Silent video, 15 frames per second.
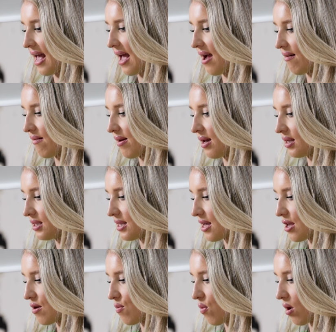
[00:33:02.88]
areas that
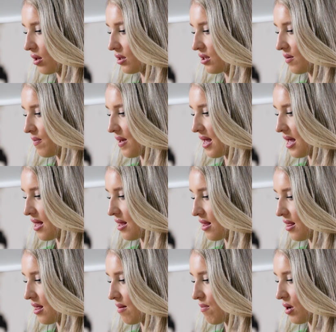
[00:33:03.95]
you want to be
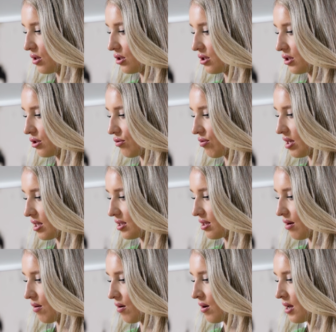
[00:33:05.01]
the most discreet.
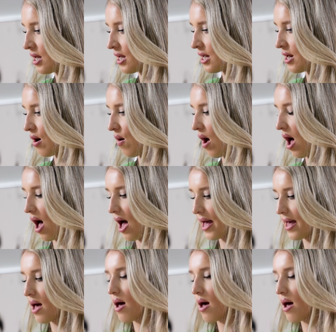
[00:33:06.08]
So, you know, high